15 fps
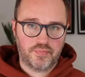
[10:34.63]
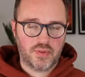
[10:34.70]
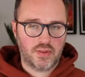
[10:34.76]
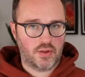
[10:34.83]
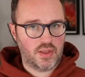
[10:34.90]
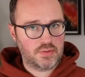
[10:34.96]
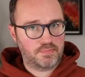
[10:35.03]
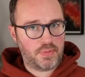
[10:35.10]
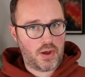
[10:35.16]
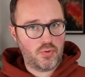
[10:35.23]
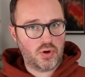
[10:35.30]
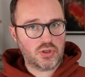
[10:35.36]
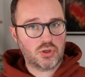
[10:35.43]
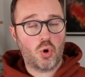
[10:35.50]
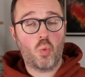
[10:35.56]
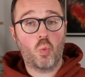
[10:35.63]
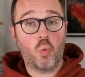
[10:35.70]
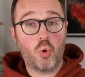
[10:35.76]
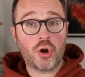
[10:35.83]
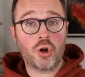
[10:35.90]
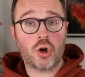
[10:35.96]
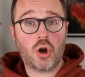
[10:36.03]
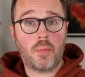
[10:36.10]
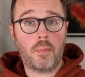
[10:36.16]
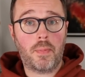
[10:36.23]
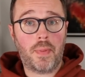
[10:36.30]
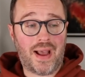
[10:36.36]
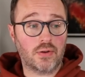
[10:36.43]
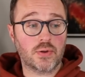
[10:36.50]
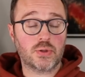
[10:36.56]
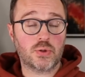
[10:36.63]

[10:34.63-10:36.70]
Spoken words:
Now this bonus wouldn't compound.